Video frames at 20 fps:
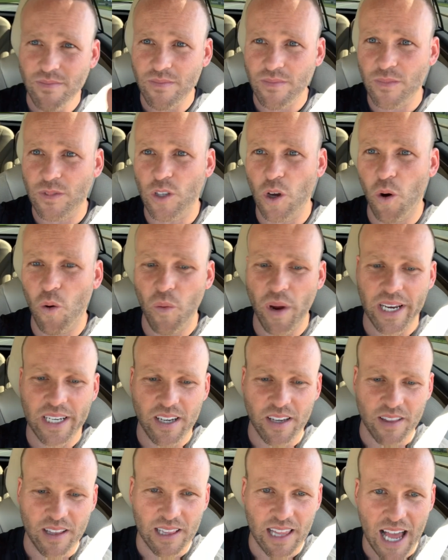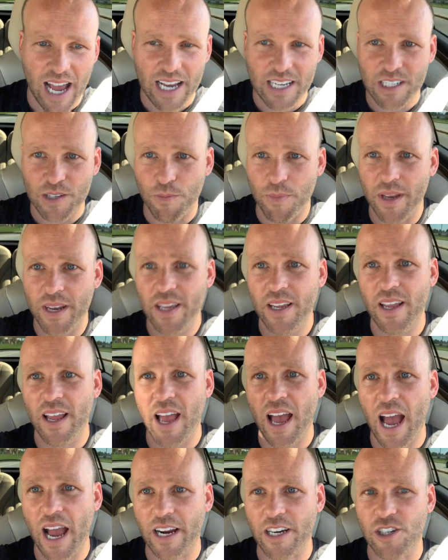don't wait till the last minute.
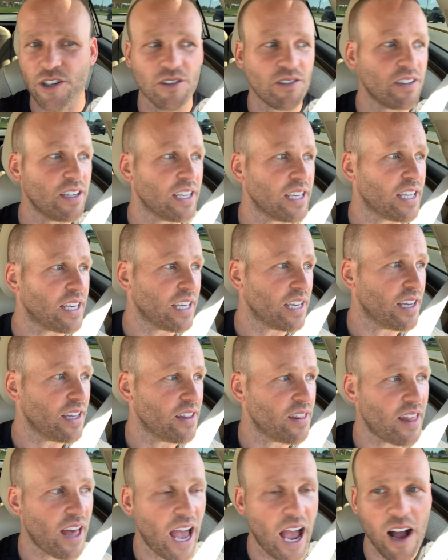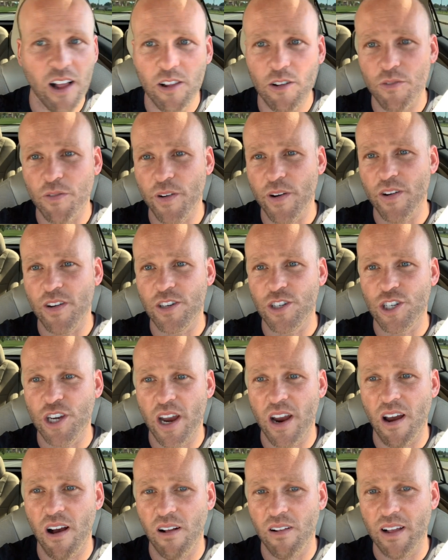Actually get the aloe vera
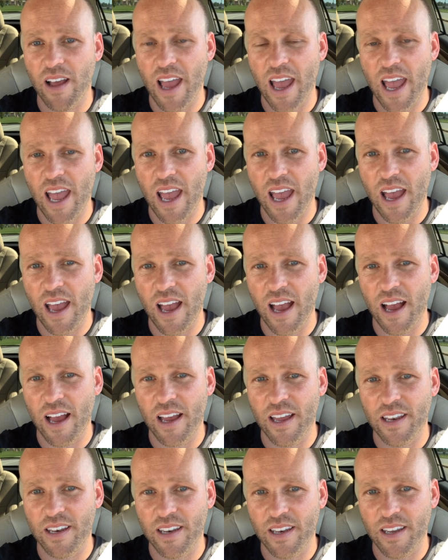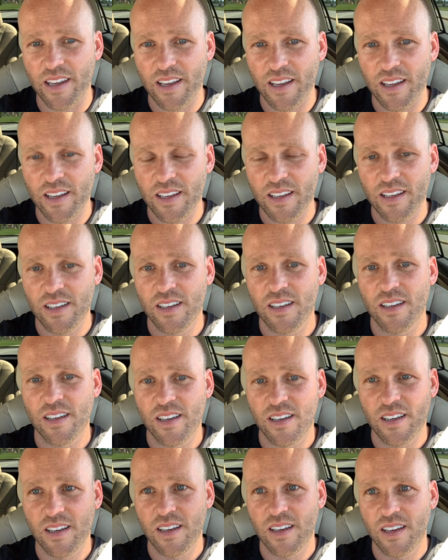gel and
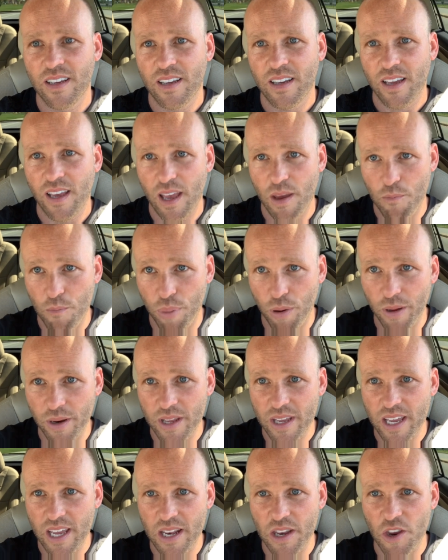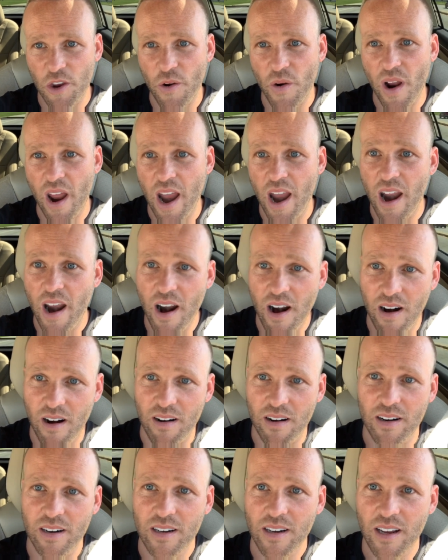put it in your
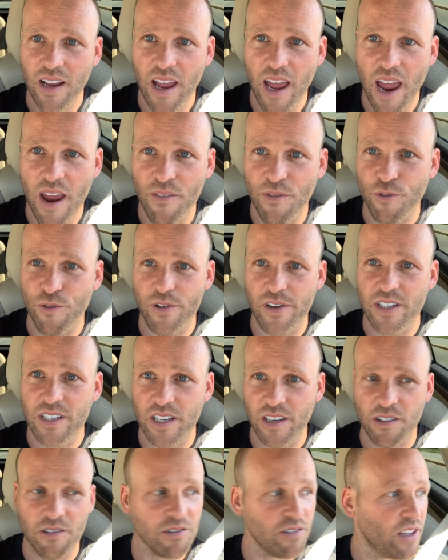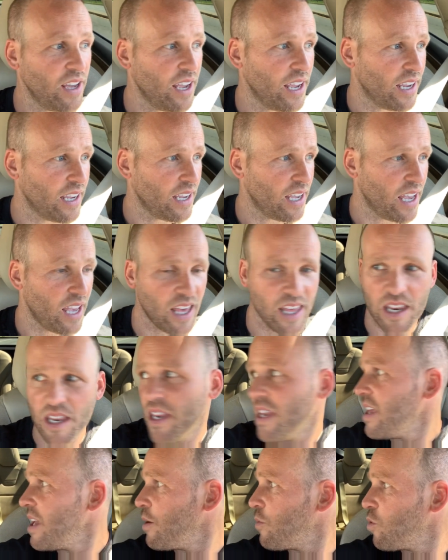hair every single day,
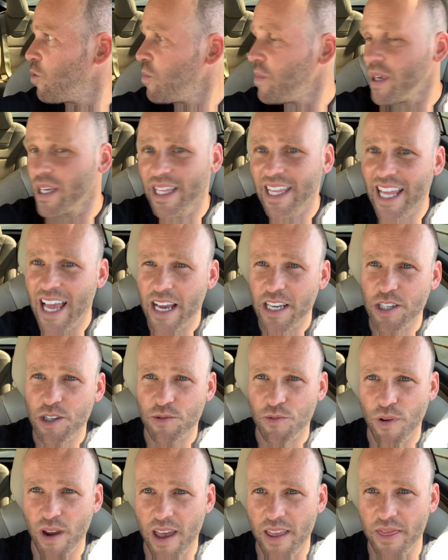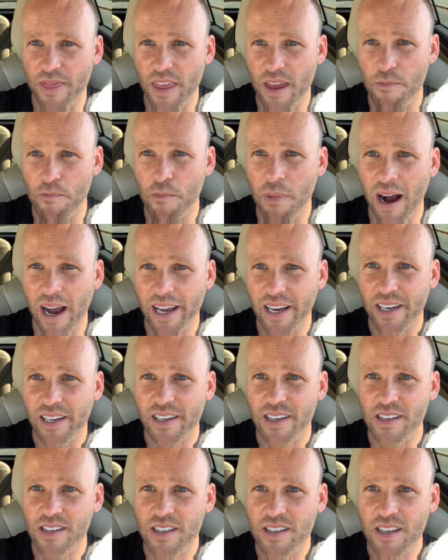and it will be less red than mine
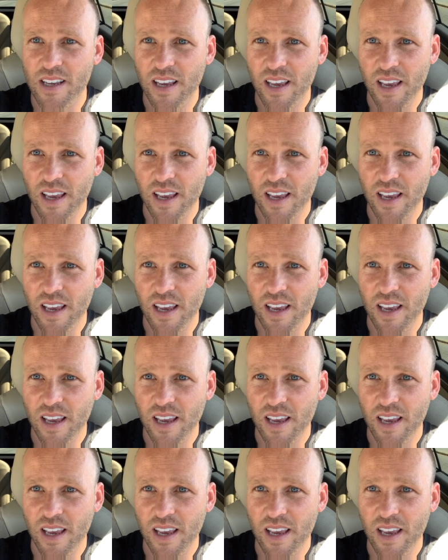is,